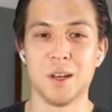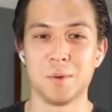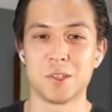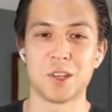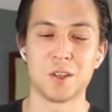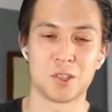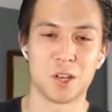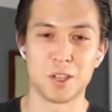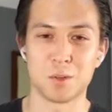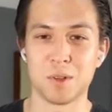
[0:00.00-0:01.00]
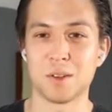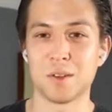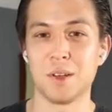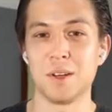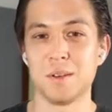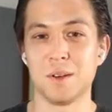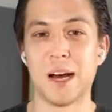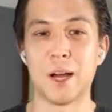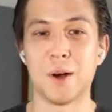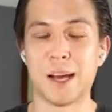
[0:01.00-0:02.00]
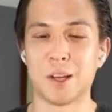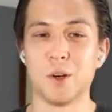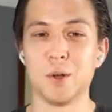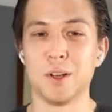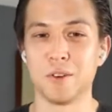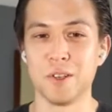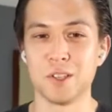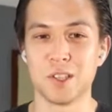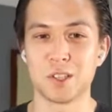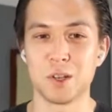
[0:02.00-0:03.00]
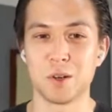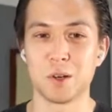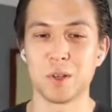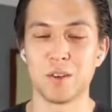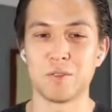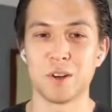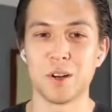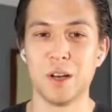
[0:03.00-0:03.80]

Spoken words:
We saw this with Ayo Akinola, for instance, going to play for